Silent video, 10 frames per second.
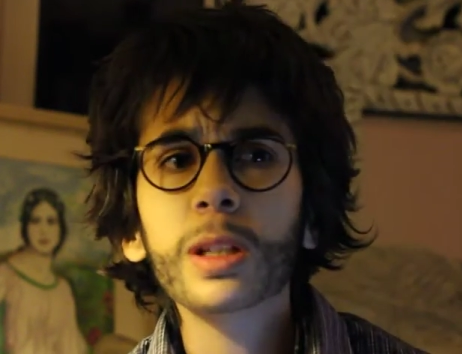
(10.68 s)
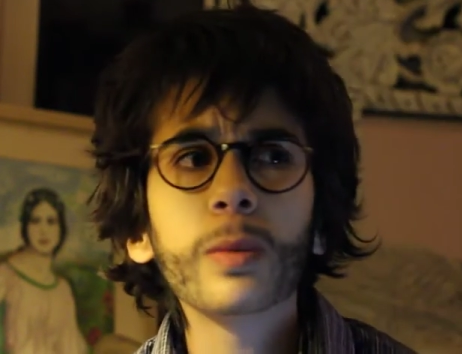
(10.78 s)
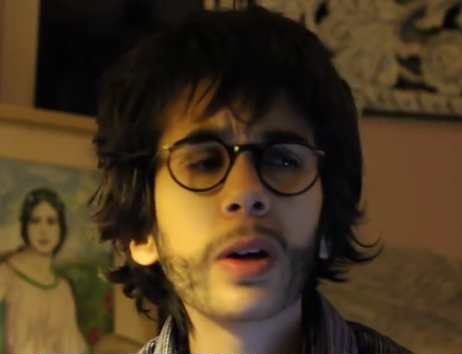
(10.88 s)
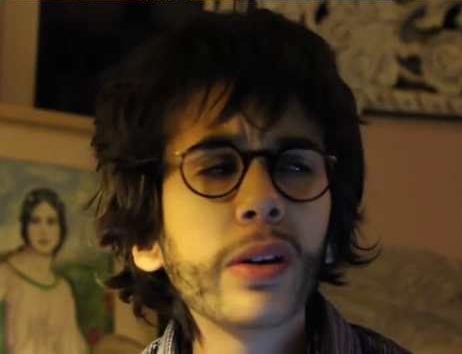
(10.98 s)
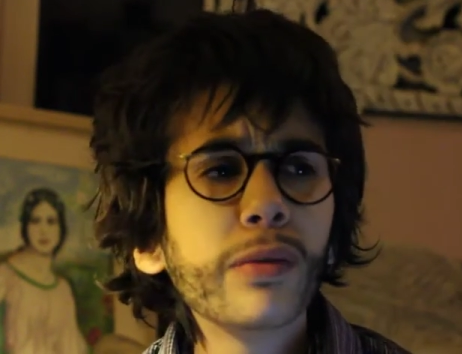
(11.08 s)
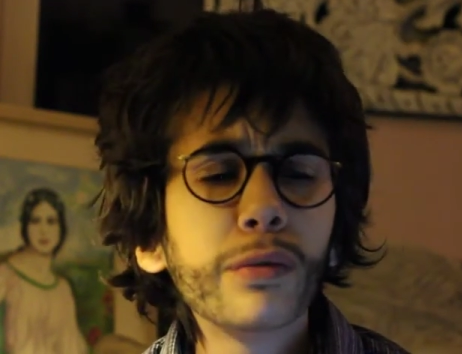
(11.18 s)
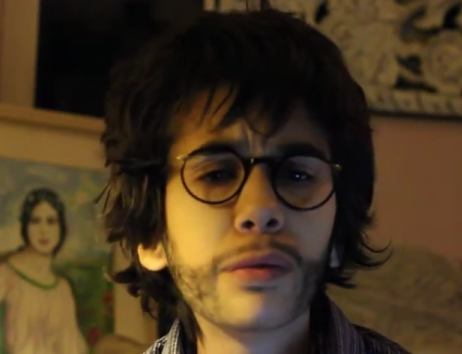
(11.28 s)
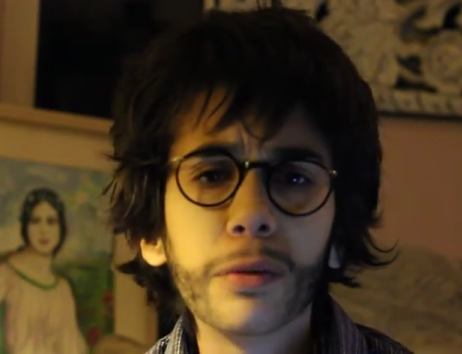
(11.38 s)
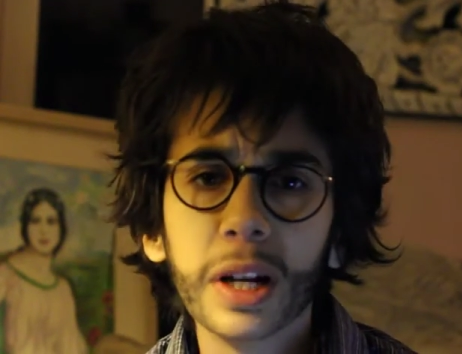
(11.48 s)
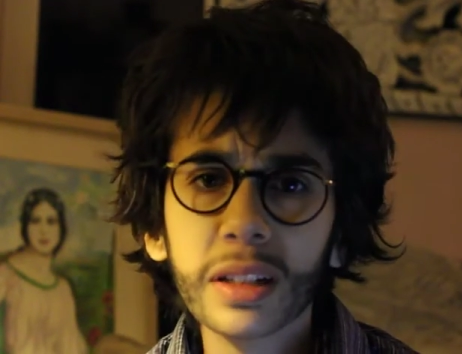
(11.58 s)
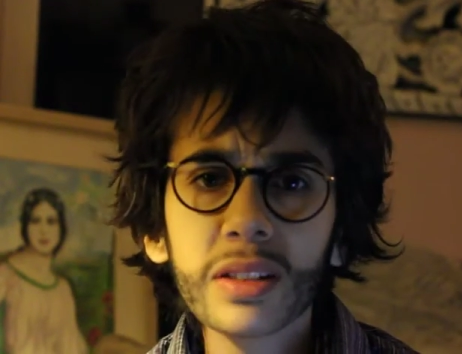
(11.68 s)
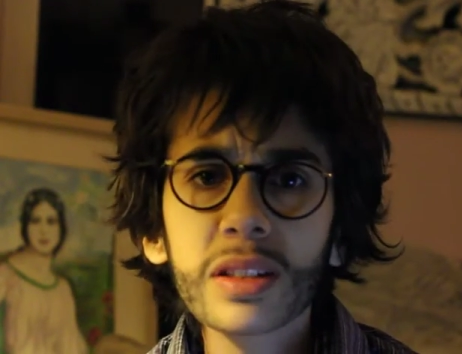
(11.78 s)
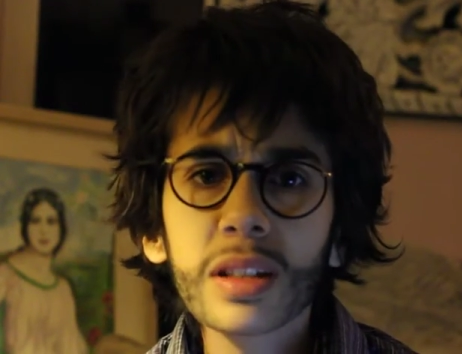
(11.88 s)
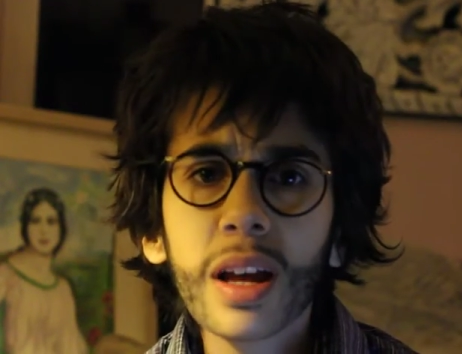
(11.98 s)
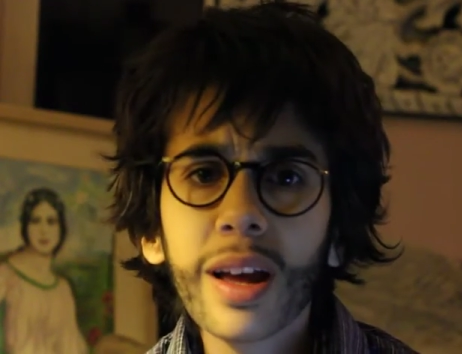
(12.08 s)
Speaker 1: somewhere in
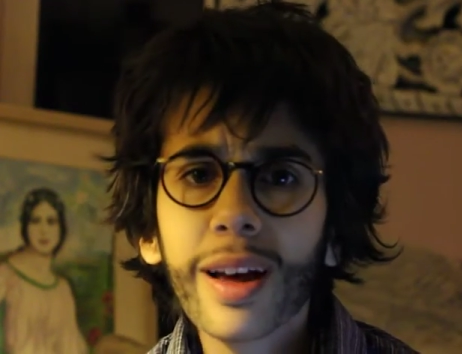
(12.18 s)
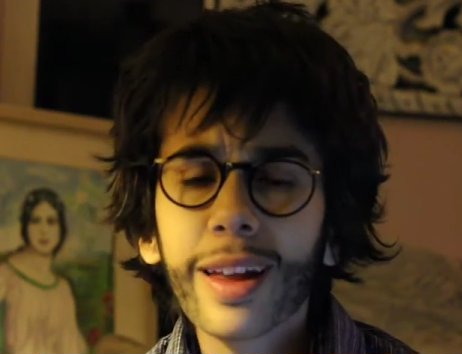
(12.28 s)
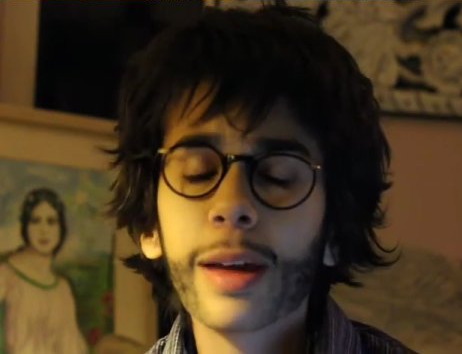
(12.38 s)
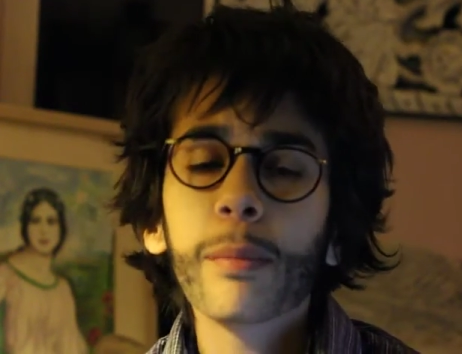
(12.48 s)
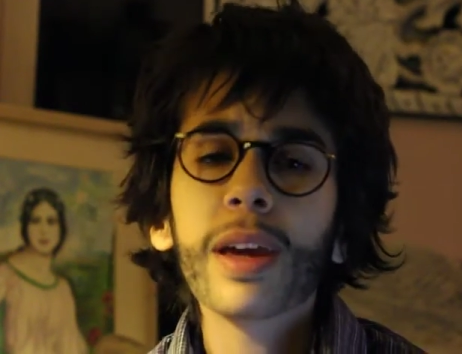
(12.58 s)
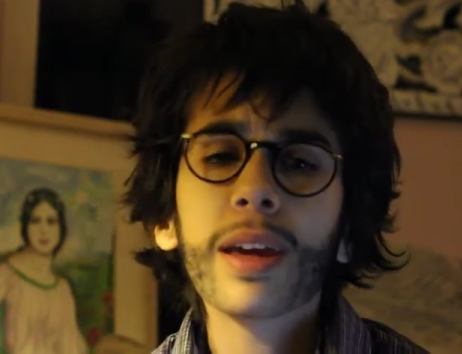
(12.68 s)
France. I'm